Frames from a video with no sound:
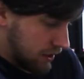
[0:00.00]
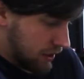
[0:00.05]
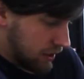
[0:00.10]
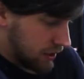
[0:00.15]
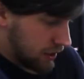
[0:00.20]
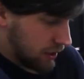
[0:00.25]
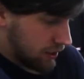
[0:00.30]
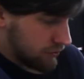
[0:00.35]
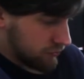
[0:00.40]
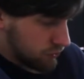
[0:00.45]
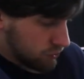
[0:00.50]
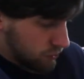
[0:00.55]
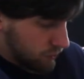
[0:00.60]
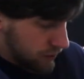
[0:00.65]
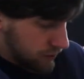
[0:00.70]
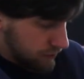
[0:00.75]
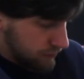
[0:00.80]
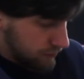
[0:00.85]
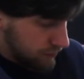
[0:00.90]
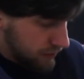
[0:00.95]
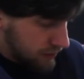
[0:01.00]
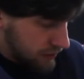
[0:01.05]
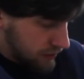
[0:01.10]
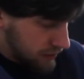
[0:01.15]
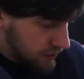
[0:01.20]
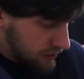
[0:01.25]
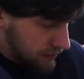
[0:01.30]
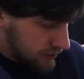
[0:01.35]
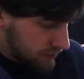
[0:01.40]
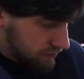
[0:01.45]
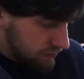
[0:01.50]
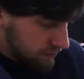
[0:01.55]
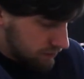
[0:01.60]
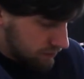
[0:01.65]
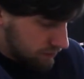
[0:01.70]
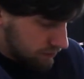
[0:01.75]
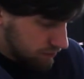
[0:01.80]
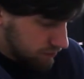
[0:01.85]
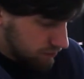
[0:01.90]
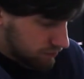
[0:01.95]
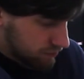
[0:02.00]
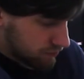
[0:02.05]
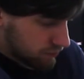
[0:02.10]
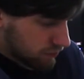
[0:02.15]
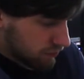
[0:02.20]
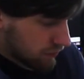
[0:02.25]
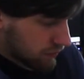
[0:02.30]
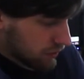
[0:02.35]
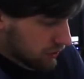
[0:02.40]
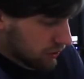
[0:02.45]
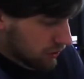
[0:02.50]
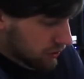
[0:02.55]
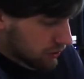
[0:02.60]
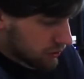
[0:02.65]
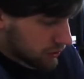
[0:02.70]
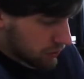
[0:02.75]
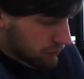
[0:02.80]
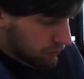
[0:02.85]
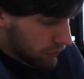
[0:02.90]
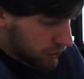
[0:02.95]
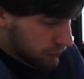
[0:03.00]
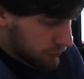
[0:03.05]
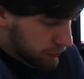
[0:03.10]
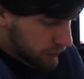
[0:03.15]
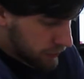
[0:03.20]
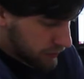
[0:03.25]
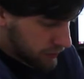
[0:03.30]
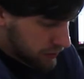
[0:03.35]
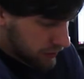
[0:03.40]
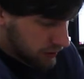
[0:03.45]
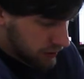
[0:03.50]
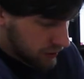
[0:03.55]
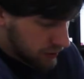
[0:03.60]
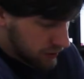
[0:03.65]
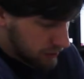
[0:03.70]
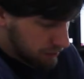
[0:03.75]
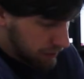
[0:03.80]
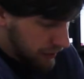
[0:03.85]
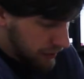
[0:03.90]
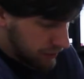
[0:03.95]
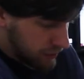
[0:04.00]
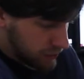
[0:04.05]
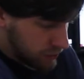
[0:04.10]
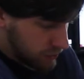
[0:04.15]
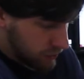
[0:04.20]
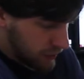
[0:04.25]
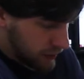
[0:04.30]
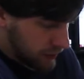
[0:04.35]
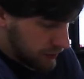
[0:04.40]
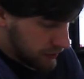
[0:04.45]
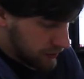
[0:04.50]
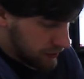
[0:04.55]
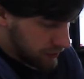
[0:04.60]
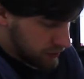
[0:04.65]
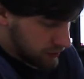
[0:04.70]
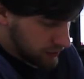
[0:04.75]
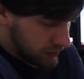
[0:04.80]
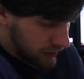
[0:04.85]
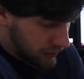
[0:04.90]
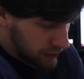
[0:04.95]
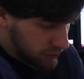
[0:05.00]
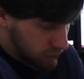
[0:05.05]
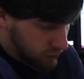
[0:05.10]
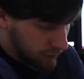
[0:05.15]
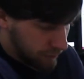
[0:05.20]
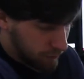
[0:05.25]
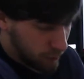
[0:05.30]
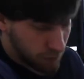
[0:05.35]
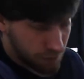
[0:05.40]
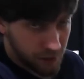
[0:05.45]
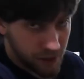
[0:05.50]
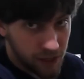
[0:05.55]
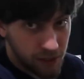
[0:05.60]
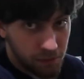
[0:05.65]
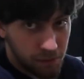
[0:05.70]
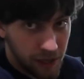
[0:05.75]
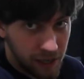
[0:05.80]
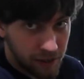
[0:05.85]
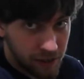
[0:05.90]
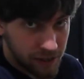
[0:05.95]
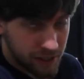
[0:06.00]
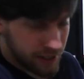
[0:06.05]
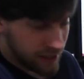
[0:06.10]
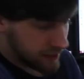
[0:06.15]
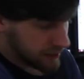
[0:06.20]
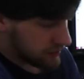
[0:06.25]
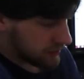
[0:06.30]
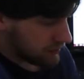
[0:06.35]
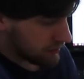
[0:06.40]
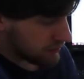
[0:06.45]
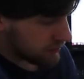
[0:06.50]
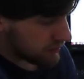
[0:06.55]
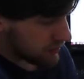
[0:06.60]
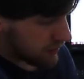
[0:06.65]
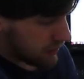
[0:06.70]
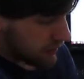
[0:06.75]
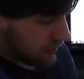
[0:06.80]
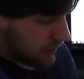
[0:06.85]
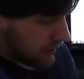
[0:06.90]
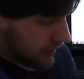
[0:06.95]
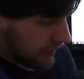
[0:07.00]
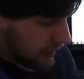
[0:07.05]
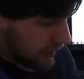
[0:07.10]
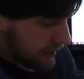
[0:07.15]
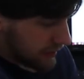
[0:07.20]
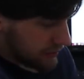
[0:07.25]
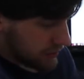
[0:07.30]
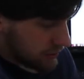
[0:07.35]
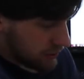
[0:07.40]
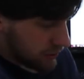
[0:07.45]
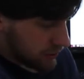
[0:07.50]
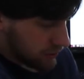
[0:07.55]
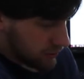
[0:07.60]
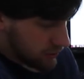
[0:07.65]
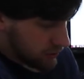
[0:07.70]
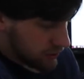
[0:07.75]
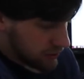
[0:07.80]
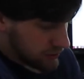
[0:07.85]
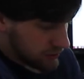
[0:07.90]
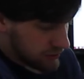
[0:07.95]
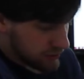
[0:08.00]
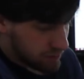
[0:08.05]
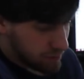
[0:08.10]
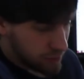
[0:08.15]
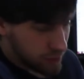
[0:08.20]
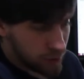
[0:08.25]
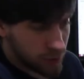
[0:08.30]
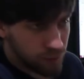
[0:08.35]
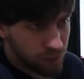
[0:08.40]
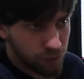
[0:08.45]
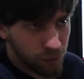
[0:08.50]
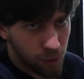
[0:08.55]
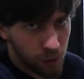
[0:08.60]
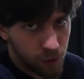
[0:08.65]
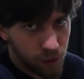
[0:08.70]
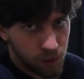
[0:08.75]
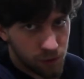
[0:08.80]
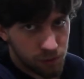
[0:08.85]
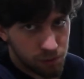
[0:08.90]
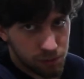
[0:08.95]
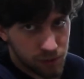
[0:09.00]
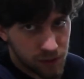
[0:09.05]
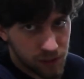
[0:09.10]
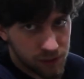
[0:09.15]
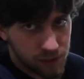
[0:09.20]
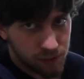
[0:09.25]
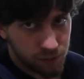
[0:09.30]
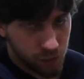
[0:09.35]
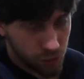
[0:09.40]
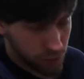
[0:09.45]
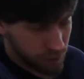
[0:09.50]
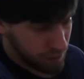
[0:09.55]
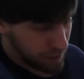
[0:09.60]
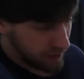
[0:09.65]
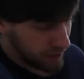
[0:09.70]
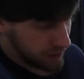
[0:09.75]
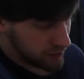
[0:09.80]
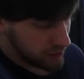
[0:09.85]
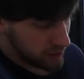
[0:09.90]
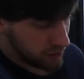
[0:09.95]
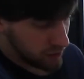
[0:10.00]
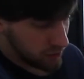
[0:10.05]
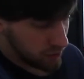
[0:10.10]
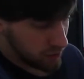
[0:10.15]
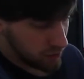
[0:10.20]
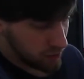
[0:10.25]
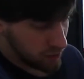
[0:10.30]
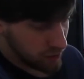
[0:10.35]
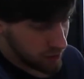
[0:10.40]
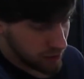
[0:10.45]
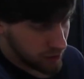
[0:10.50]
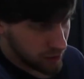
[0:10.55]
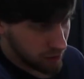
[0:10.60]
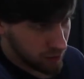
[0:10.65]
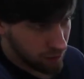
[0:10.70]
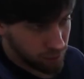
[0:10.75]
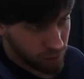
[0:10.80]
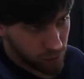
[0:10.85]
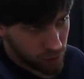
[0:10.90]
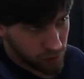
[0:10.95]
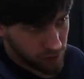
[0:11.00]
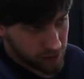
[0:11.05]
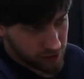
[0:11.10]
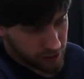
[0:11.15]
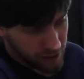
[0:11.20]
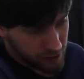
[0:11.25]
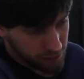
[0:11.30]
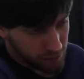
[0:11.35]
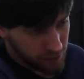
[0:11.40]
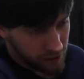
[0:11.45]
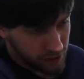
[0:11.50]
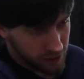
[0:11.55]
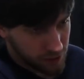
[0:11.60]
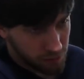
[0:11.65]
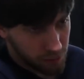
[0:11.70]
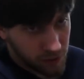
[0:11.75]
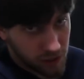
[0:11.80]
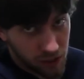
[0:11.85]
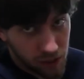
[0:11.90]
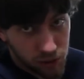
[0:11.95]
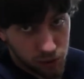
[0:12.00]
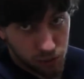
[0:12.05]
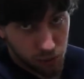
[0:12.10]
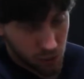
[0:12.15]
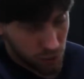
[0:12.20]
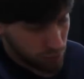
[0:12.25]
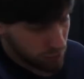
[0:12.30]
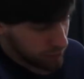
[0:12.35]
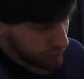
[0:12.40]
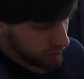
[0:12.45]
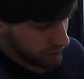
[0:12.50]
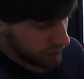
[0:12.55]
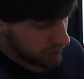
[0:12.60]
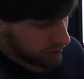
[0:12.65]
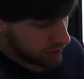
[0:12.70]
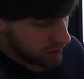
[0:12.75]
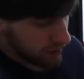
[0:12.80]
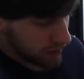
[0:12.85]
it comes with your motherboard power 20-24 pin power connector. It has your CPU 4 plus 4 pin, so either a 4 or 8 pin depending on your motherboard. It